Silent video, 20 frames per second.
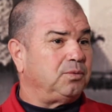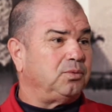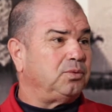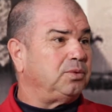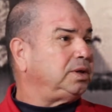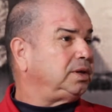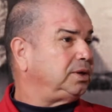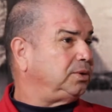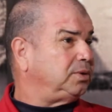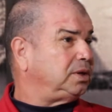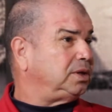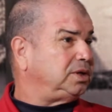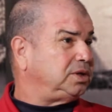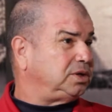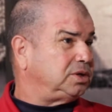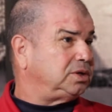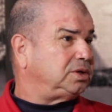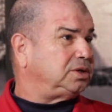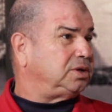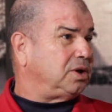Really, really
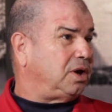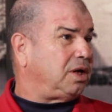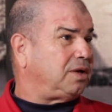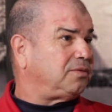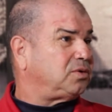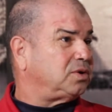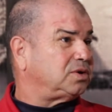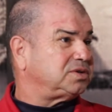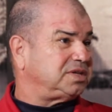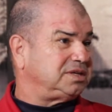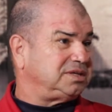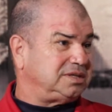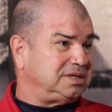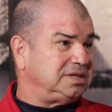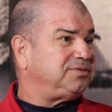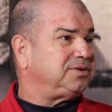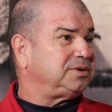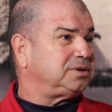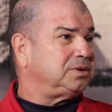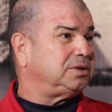good golf course. A
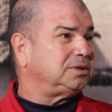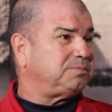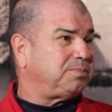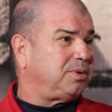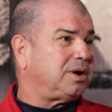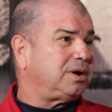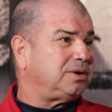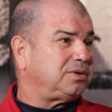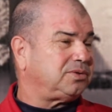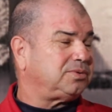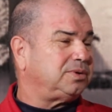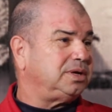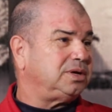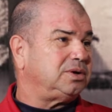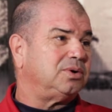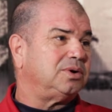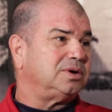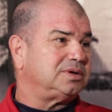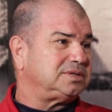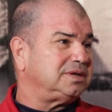difficult par 3
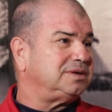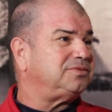course.